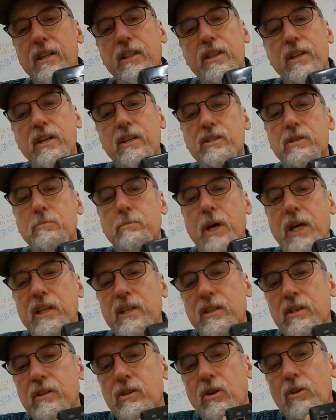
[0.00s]
there's a
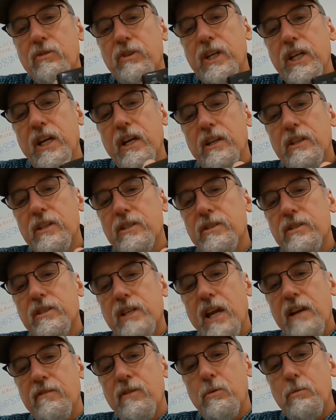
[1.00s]
button over here. This is
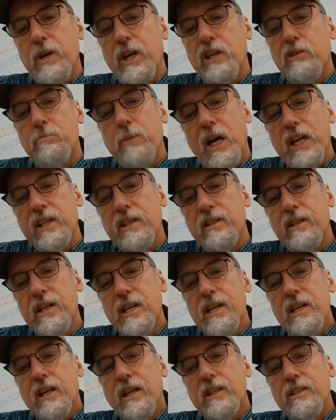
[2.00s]
kind of a weird button
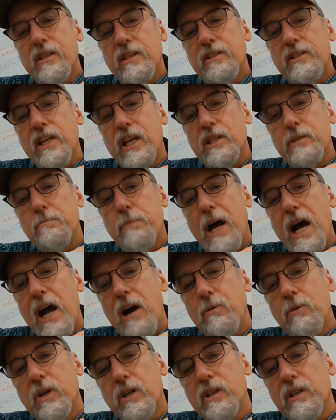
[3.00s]
because it says
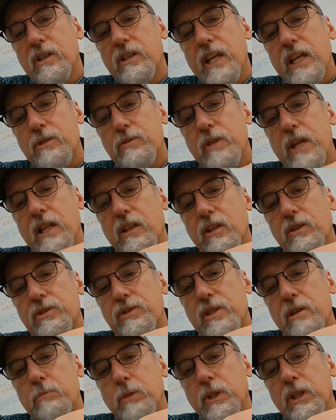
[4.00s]
power. That's that little
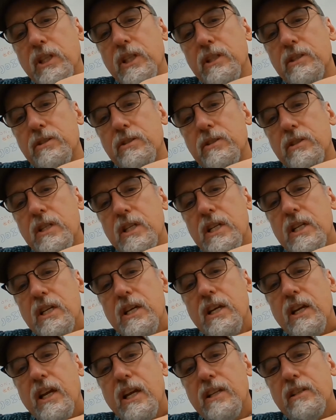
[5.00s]
symbol is.
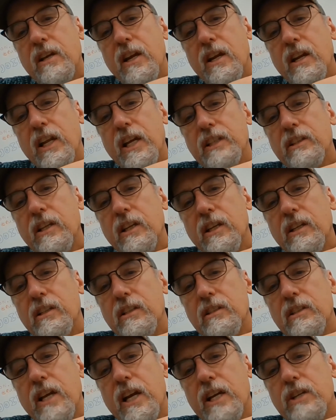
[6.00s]
It's kind of like
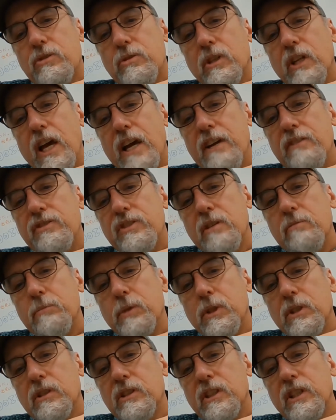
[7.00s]
the extra life
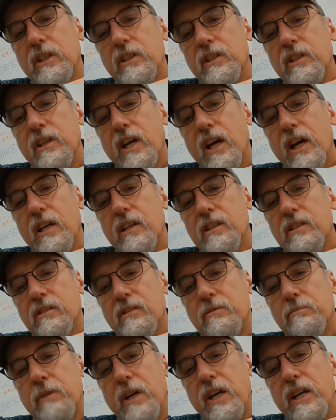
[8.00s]
symbol in
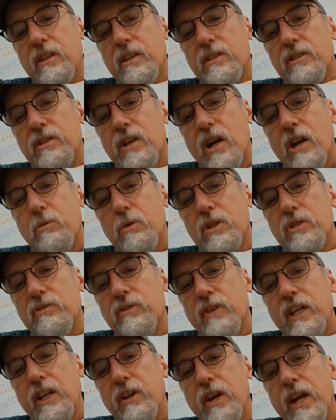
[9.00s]
many of the Star Wars
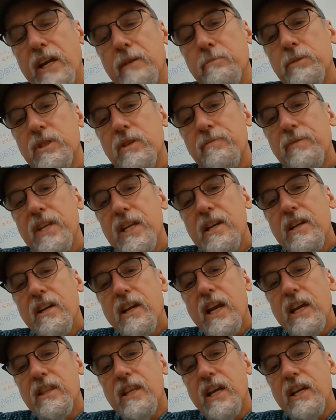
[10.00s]
video games.
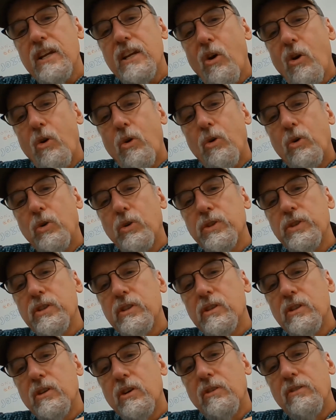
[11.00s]
And then hold
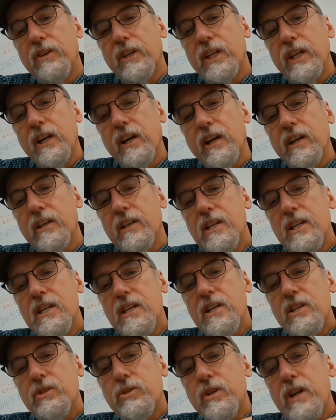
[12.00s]
over here.
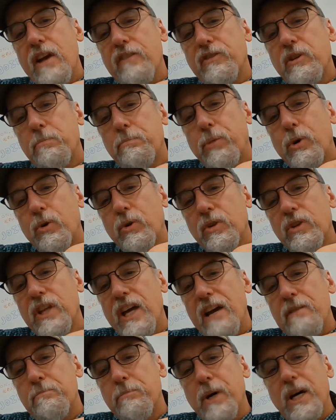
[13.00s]
So you have to pull
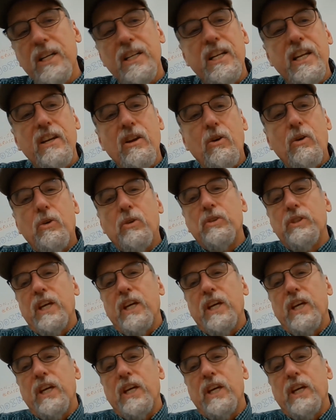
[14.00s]
that button and hold